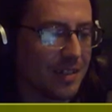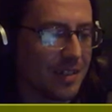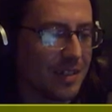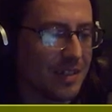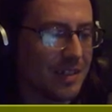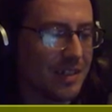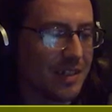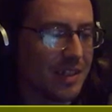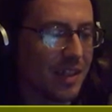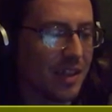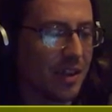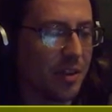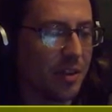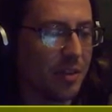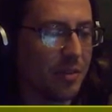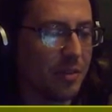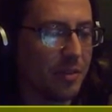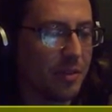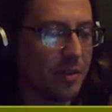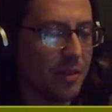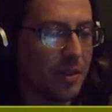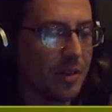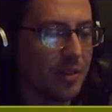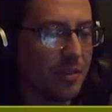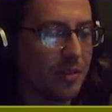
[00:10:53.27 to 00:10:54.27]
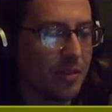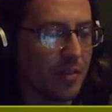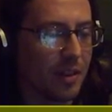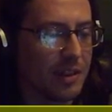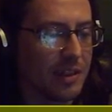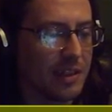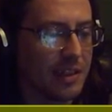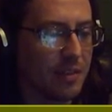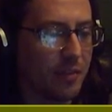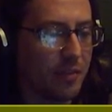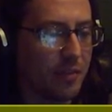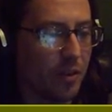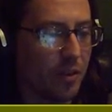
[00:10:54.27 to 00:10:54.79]
Two.
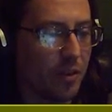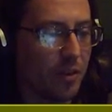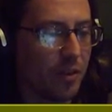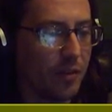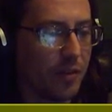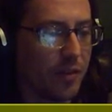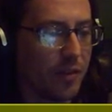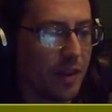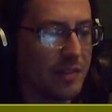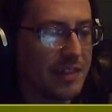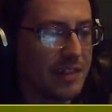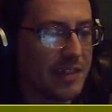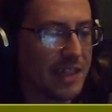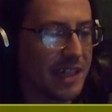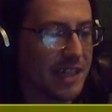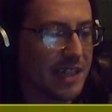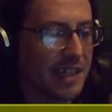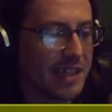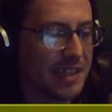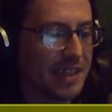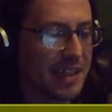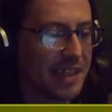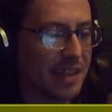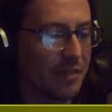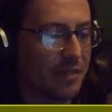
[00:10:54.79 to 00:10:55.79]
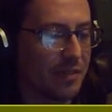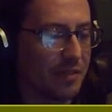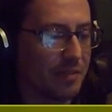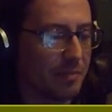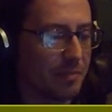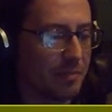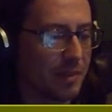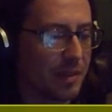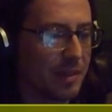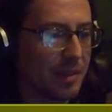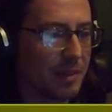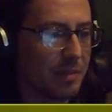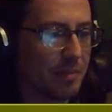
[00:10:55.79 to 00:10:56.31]
Right, so four, five, six,
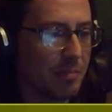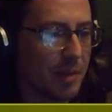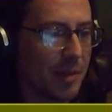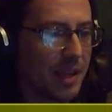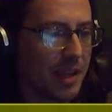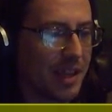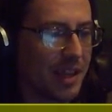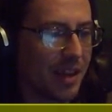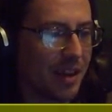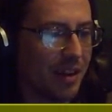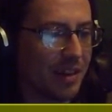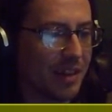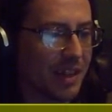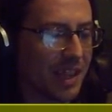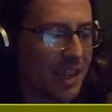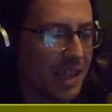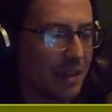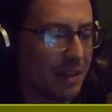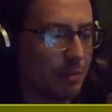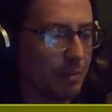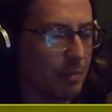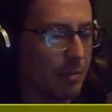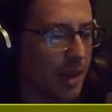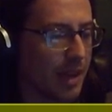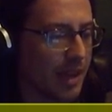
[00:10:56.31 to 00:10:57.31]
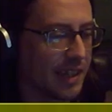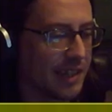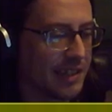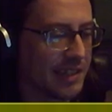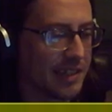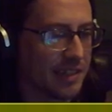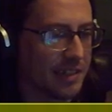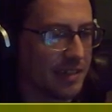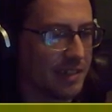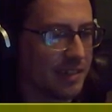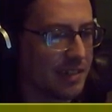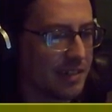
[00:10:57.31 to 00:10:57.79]
seven. We we can't kill Maixner.